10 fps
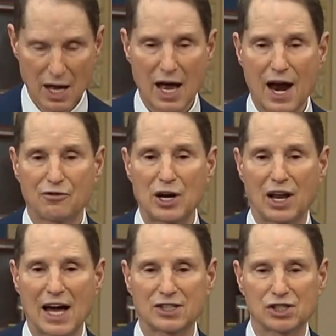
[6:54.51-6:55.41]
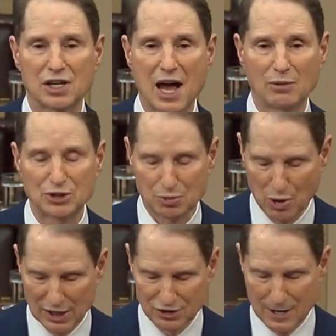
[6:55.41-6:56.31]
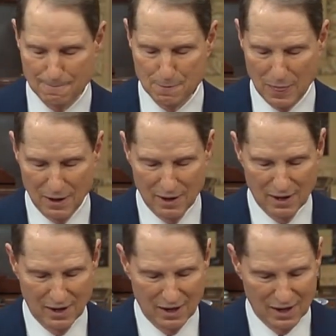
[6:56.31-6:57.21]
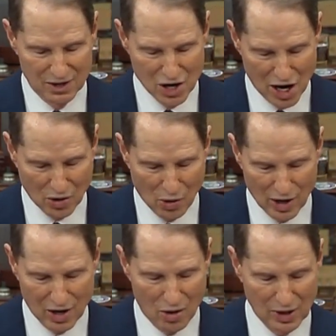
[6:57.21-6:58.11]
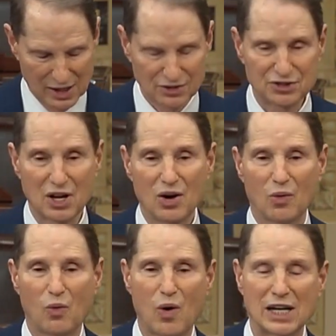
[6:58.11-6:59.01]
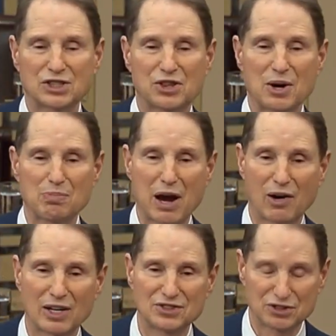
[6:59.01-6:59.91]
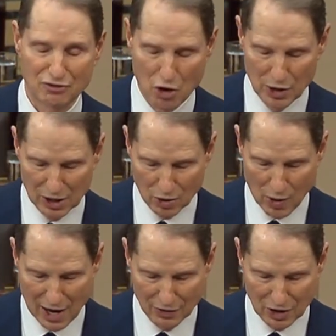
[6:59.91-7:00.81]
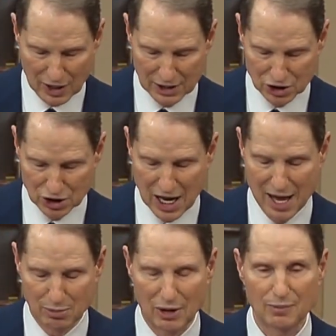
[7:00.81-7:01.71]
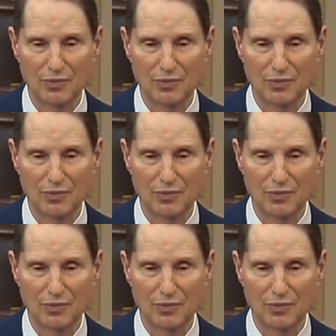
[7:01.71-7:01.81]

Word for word: Every election now, Mr. President, young Oregonians watch their parents voting around their kitchen table.